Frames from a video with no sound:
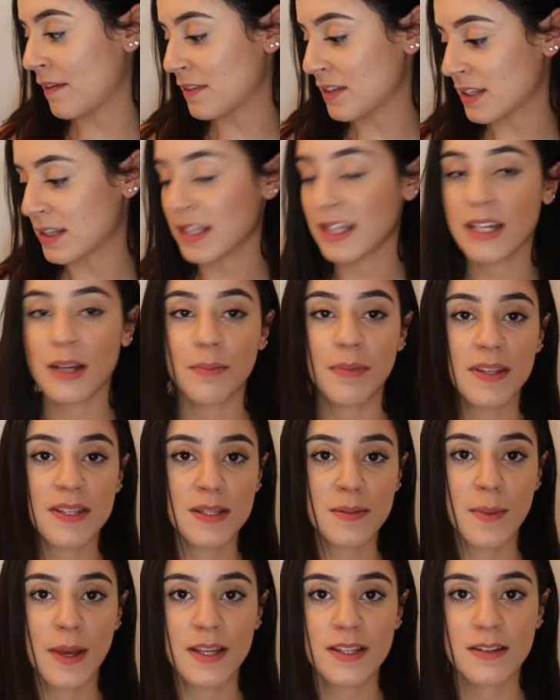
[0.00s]
have to clean up
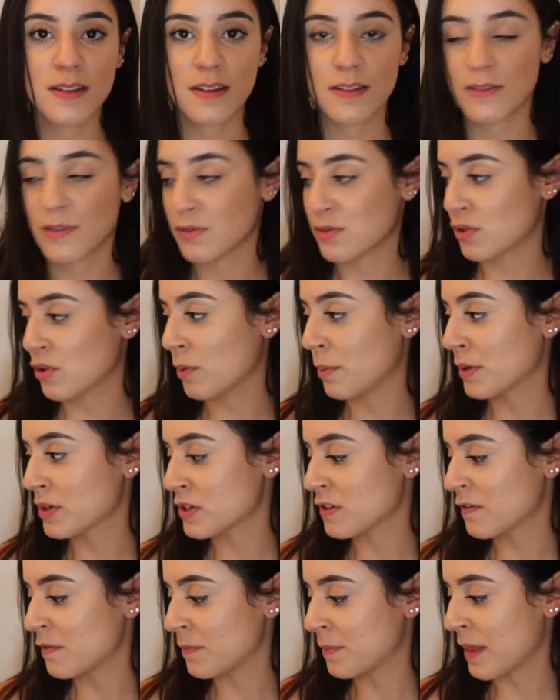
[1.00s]
this mess because there's a whole bunch
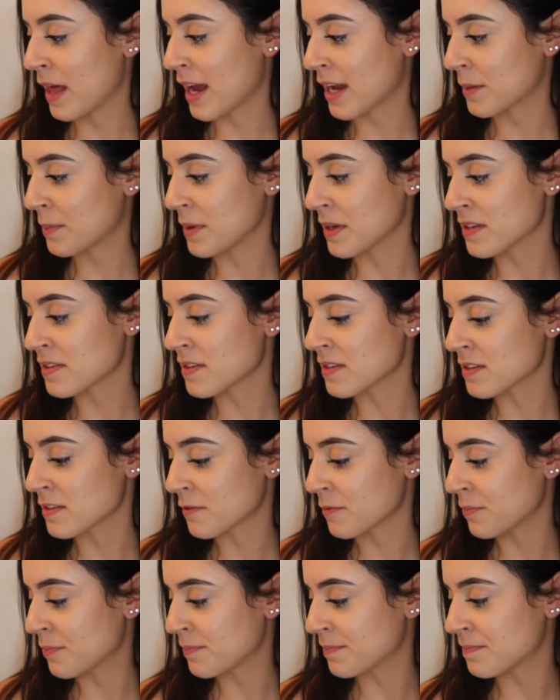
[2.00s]
of black pieces
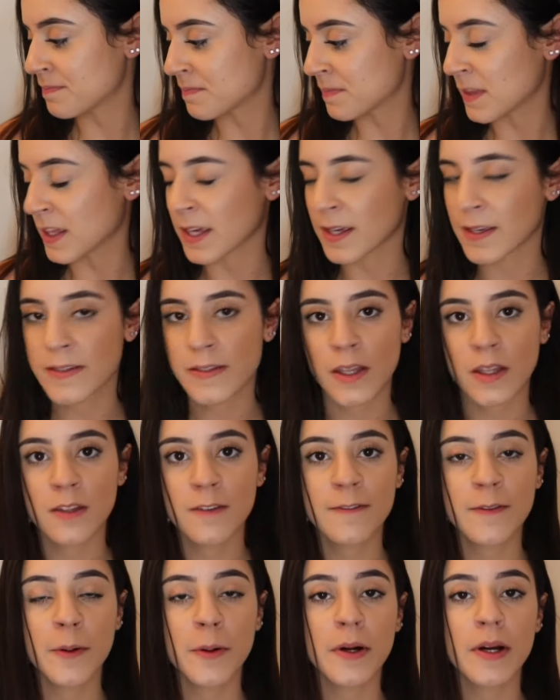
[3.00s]
of things on the
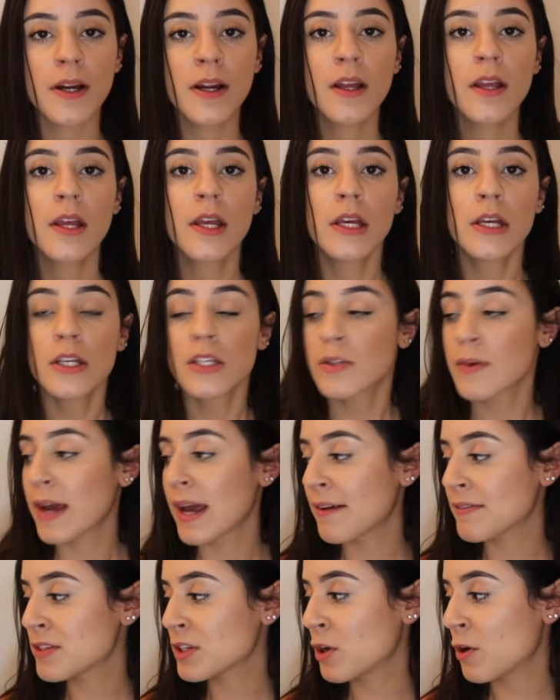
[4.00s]
floor. So I
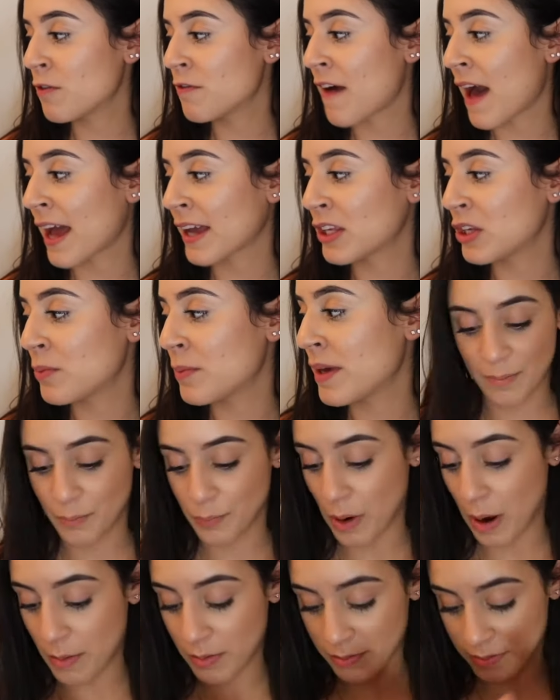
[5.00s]
have to go vacuum it. I'm
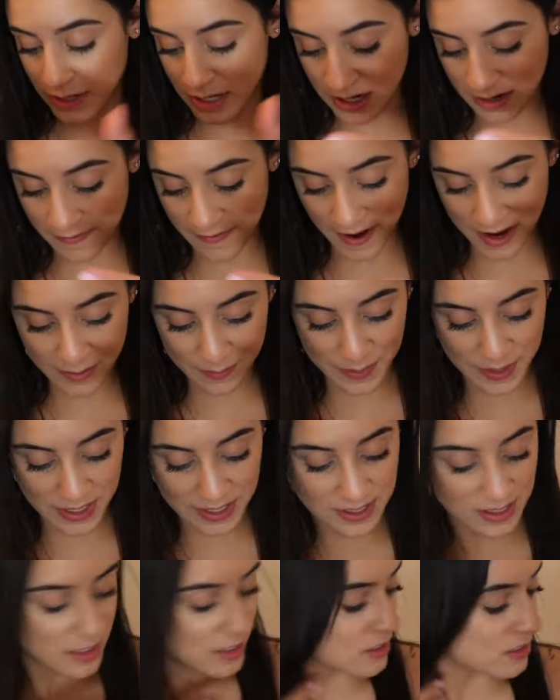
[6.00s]
probably gonna find
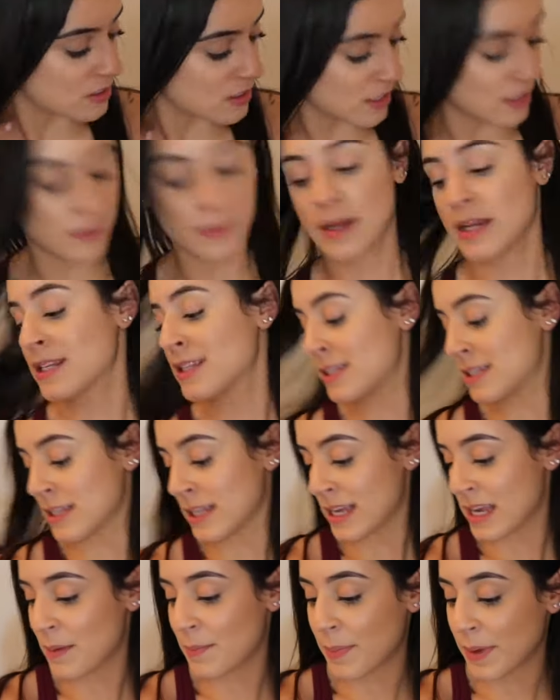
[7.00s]
pieces in my
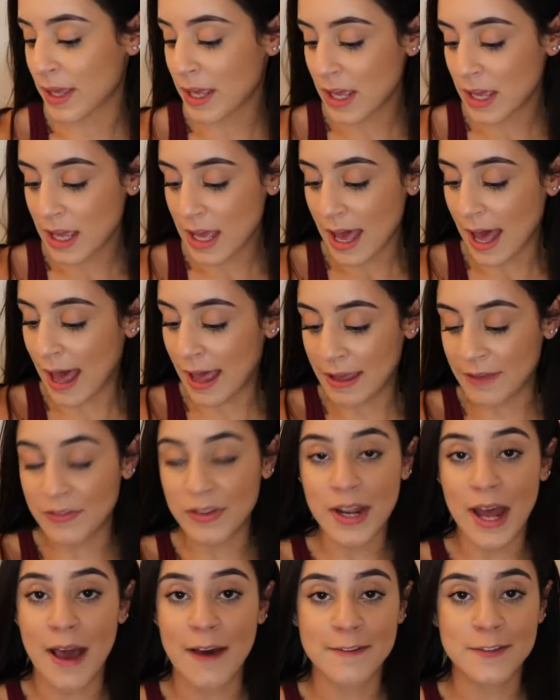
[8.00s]
sleep,
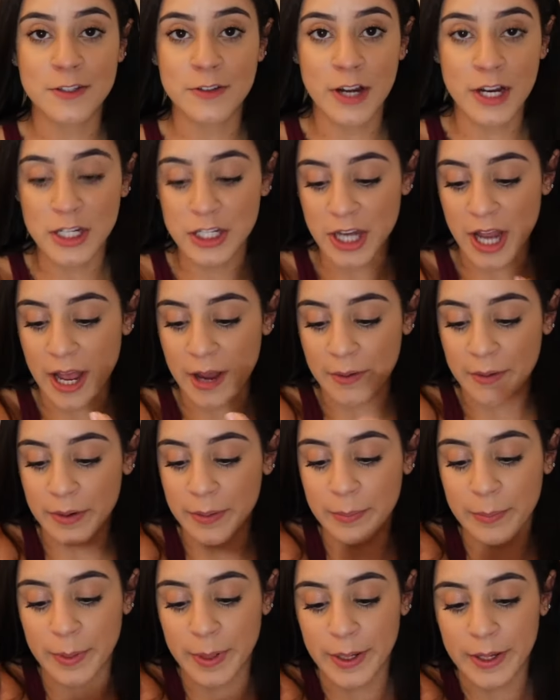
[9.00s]
even after I shower,
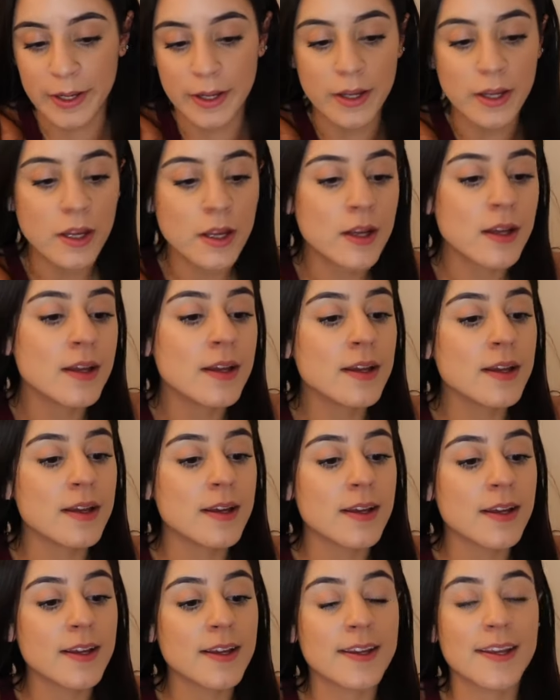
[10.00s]
but
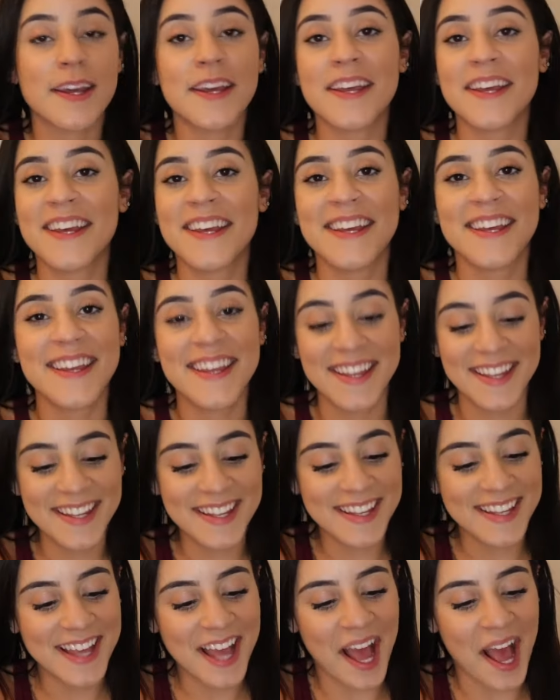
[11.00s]

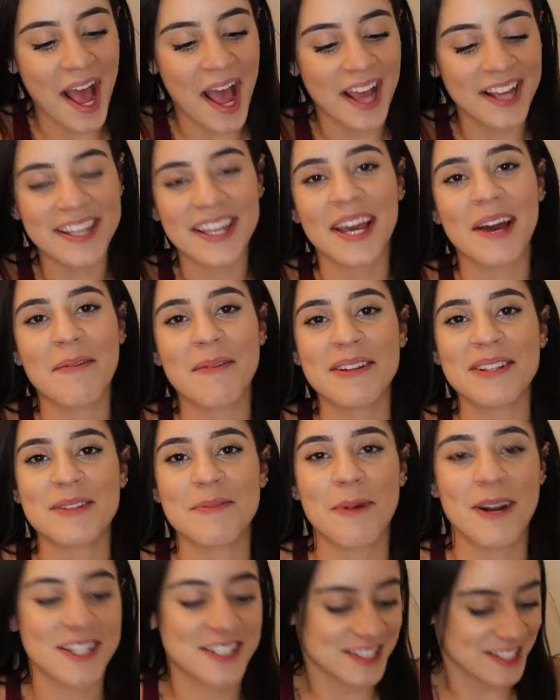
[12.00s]
I can't wait to
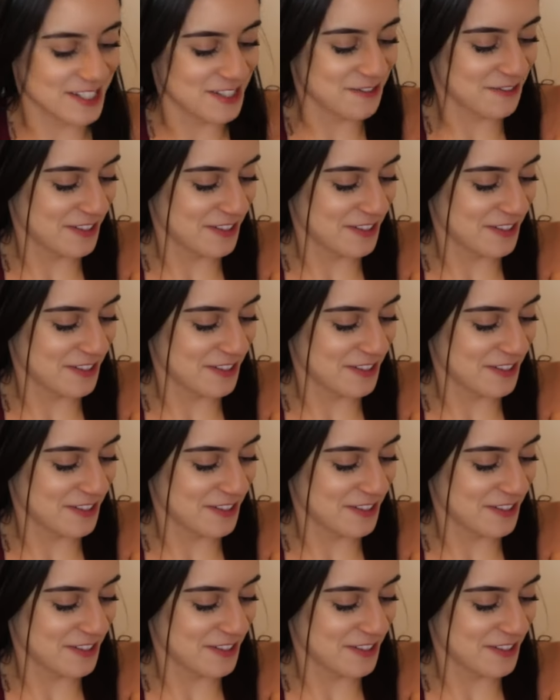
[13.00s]
watch this